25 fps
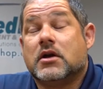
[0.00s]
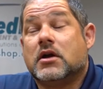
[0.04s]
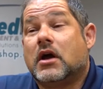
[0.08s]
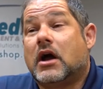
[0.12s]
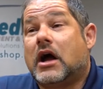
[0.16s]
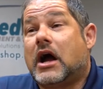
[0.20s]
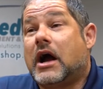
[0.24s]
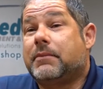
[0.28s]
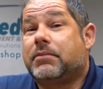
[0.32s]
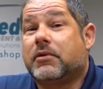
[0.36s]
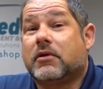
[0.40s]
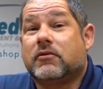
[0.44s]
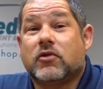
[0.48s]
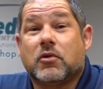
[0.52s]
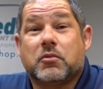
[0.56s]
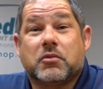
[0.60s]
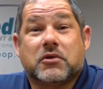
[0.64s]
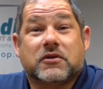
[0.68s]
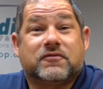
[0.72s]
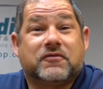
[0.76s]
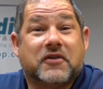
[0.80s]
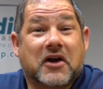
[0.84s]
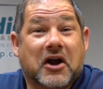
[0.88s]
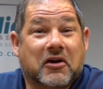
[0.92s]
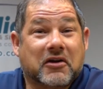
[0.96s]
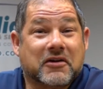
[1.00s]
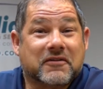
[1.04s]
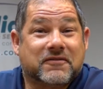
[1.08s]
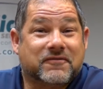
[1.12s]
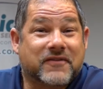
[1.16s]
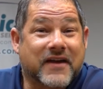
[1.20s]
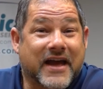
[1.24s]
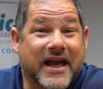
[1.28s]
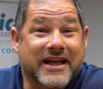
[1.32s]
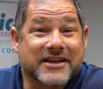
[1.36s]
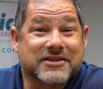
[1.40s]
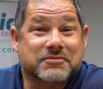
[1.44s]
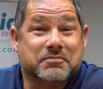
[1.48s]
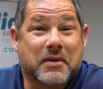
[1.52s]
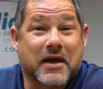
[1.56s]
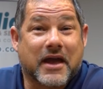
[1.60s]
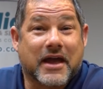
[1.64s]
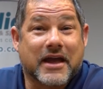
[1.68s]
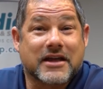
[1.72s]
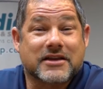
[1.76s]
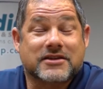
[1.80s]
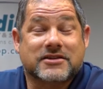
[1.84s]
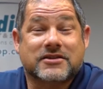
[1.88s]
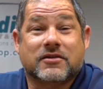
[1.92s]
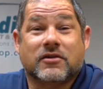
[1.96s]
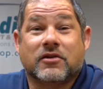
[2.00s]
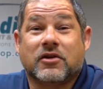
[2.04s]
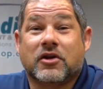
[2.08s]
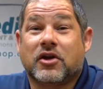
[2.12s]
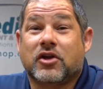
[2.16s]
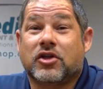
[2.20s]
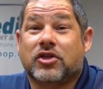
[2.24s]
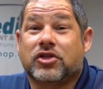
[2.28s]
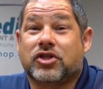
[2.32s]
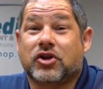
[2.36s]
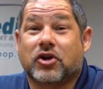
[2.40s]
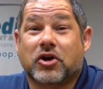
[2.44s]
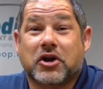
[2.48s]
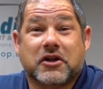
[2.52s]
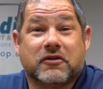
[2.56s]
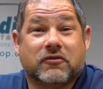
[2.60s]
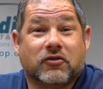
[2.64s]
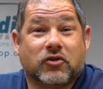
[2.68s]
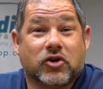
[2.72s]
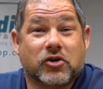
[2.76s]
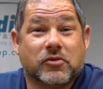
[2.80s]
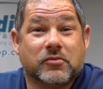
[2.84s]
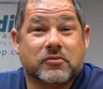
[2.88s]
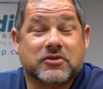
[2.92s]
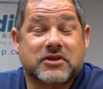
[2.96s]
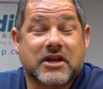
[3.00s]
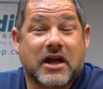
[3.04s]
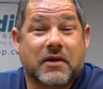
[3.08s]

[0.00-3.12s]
Operating room was very fast paced, 30 rooms.